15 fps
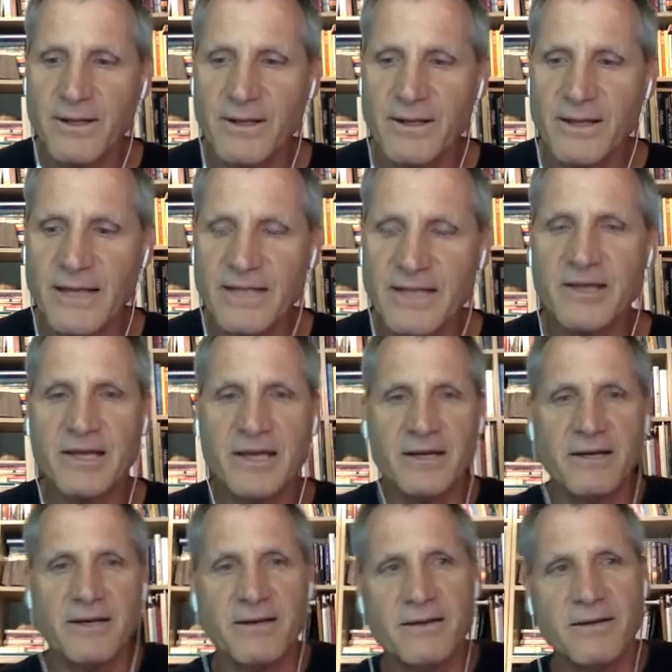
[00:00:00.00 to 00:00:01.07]
it
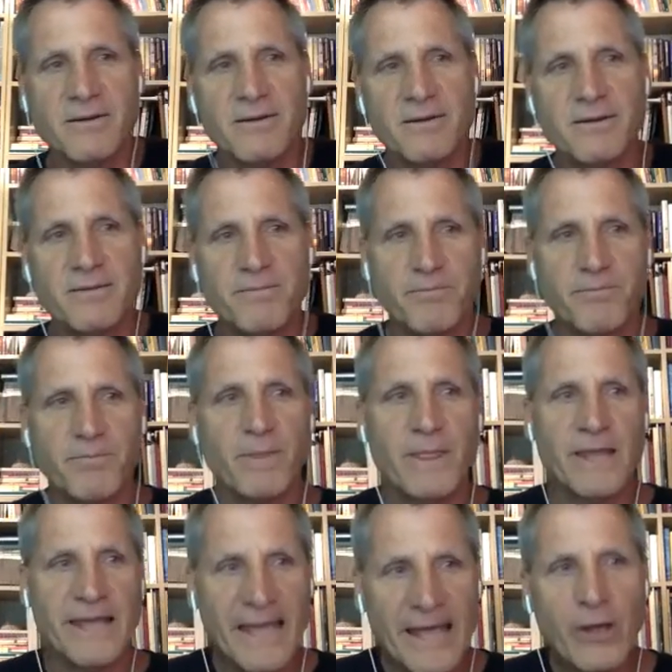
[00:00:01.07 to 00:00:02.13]
can
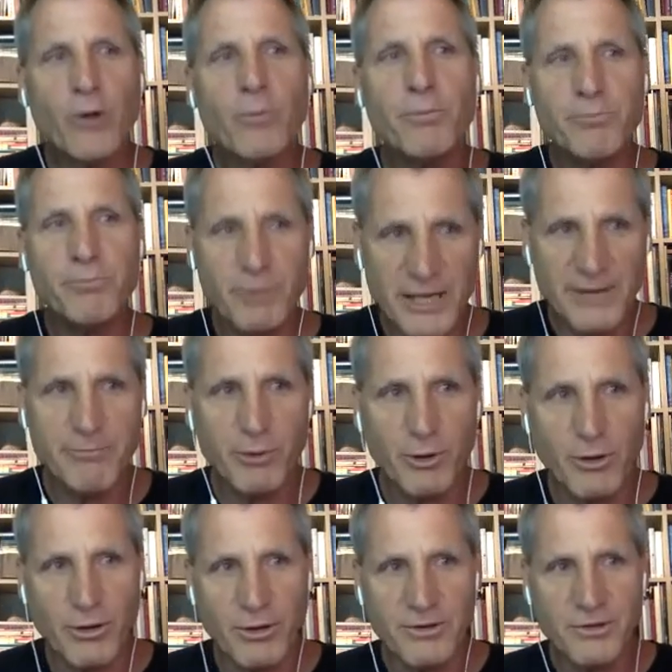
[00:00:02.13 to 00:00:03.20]
help
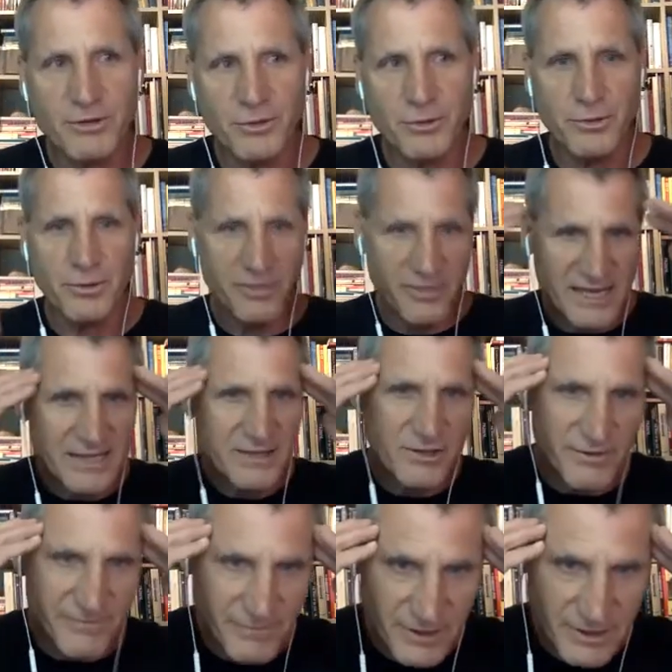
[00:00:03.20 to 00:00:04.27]
people to think
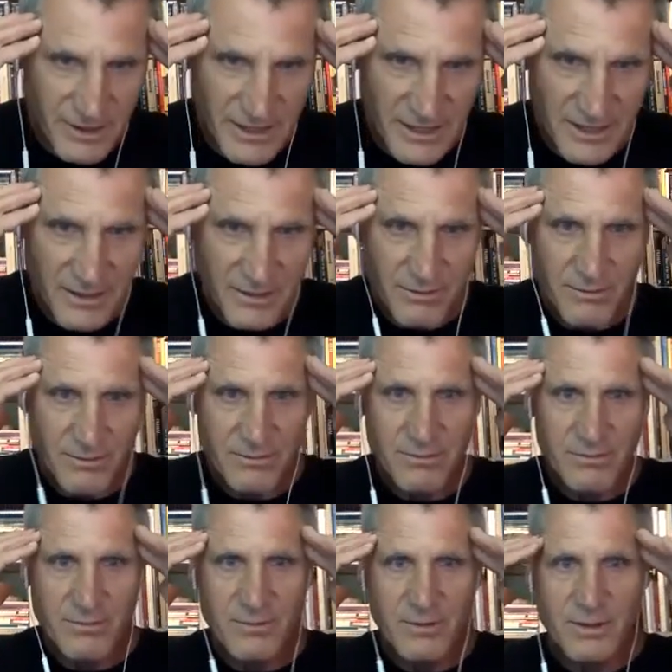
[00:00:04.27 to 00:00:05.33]
differently,
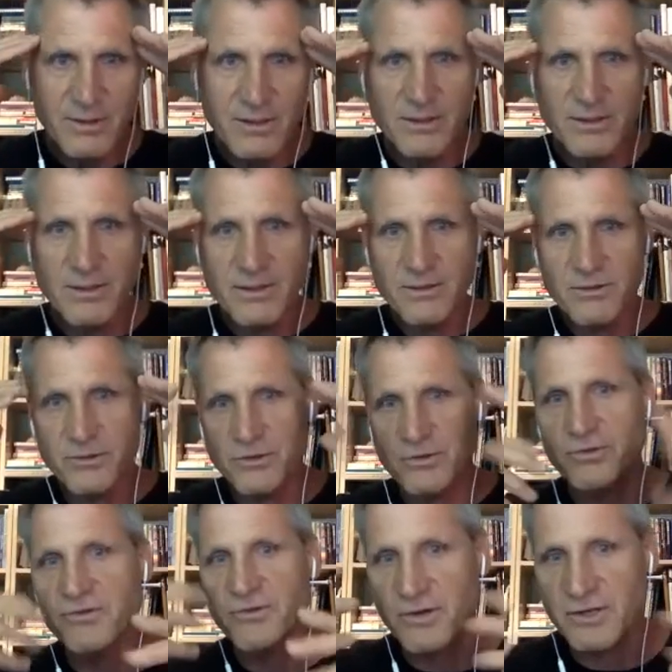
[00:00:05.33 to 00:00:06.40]
to
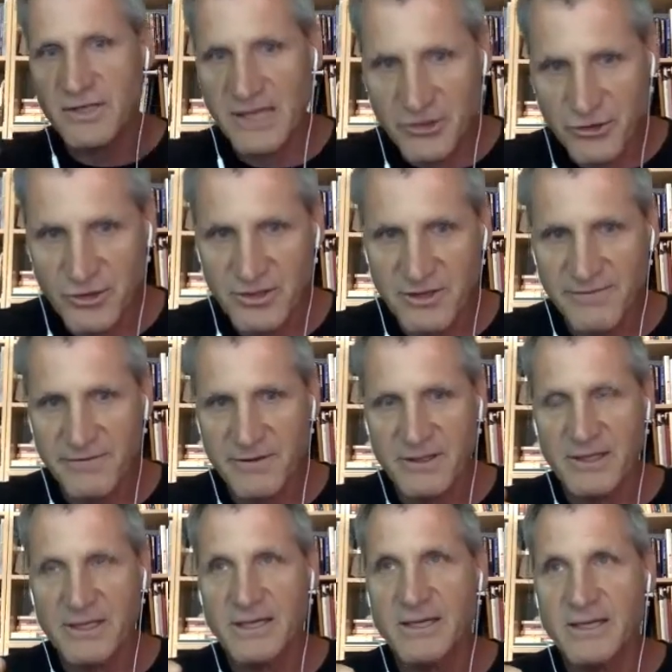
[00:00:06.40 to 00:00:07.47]
use their attention
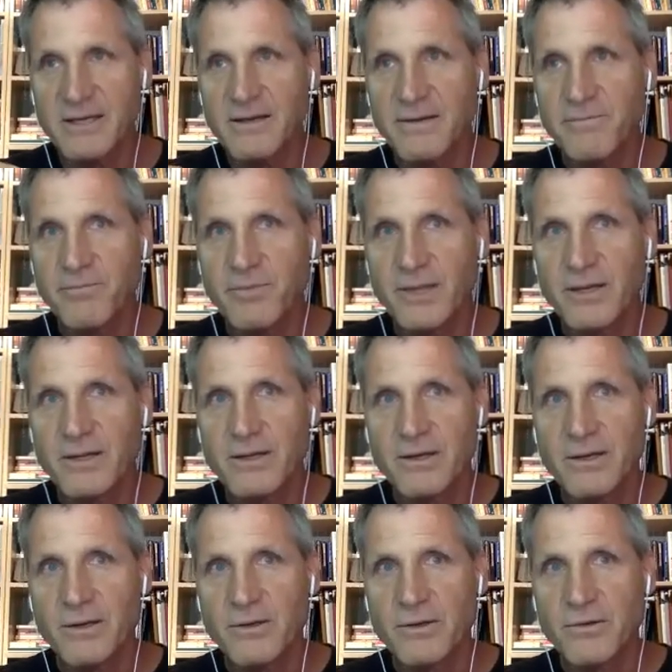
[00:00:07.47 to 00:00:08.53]
differently,
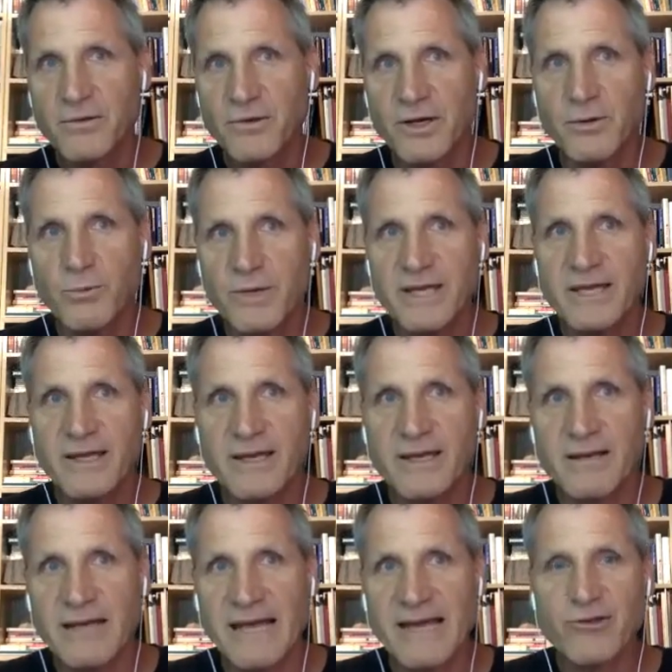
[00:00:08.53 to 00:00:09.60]
so that we
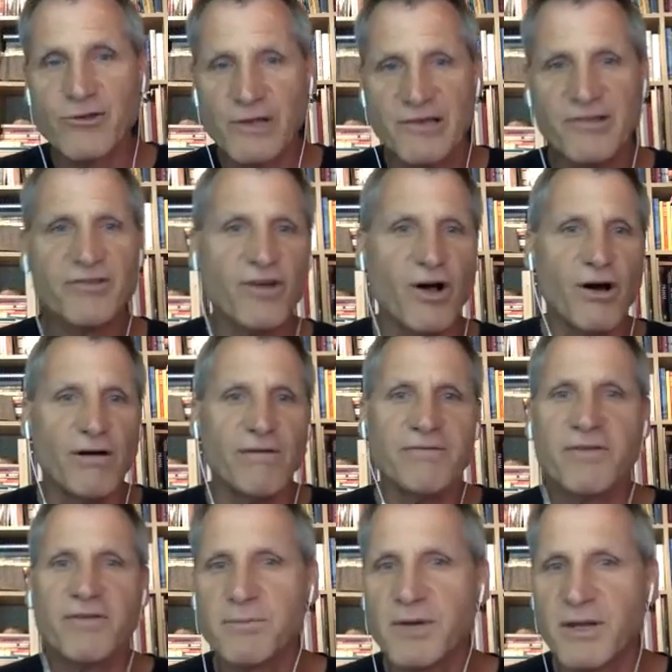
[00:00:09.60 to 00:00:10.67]
can actually solve
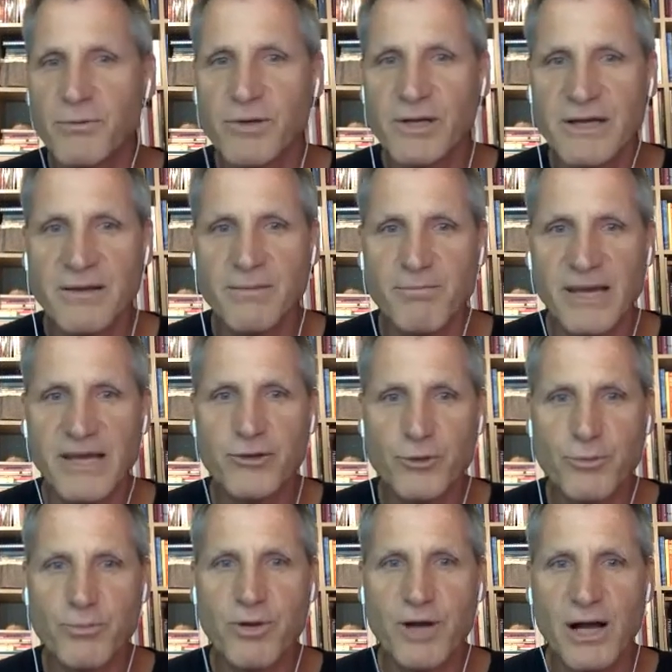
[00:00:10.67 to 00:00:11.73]
some of the really major
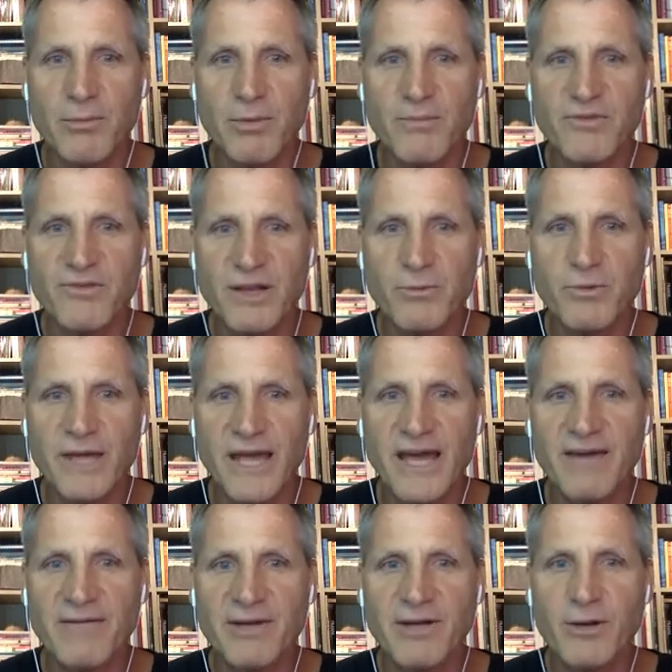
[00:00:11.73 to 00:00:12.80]
problems that we
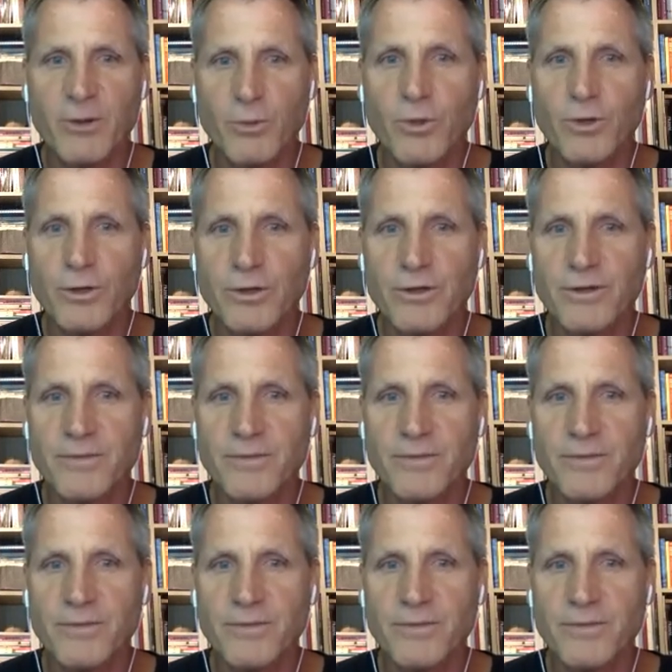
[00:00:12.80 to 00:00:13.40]
have in our world.